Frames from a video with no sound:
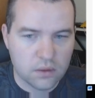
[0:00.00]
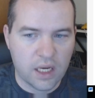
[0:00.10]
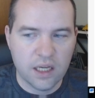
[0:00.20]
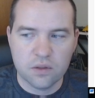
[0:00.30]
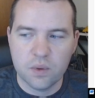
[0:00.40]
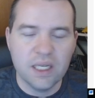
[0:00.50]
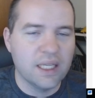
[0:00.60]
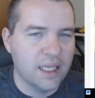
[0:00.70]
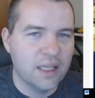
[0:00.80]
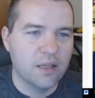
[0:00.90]
we
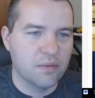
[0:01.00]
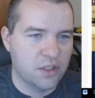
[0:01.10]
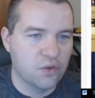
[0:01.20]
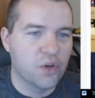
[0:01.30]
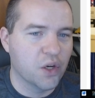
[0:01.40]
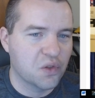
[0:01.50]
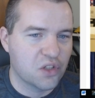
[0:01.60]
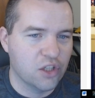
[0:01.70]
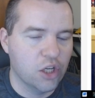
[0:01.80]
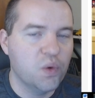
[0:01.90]
need them to go
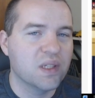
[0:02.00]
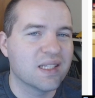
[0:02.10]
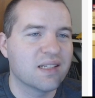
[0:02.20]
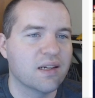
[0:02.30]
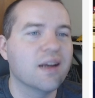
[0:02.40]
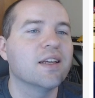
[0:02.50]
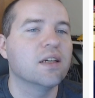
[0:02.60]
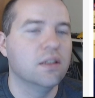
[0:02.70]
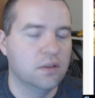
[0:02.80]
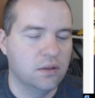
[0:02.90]
slow and steady,
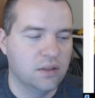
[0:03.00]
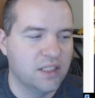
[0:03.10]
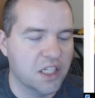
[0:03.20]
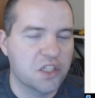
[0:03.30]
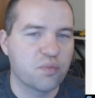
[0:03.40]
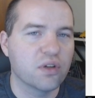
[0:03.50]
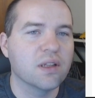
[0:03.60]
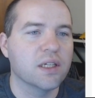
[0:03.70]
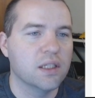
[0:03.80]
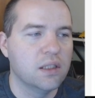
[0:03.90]

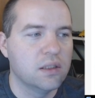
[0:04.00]
desperately.